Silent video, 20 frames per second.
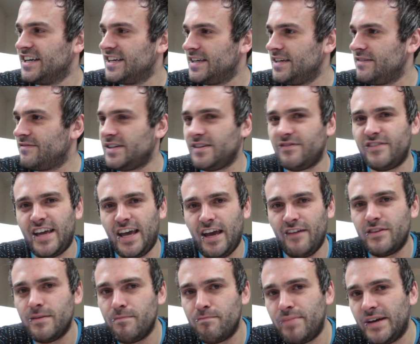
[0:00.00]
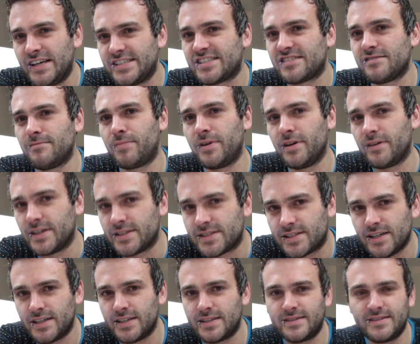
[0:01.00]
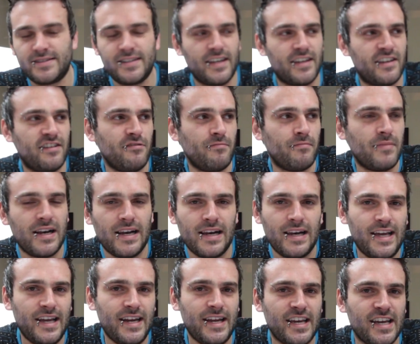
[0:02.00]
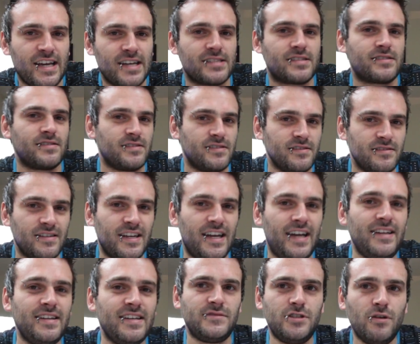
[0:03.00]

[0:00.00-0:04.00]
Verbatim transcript: even if you have the best computer, it's gonna take you millennia to do that.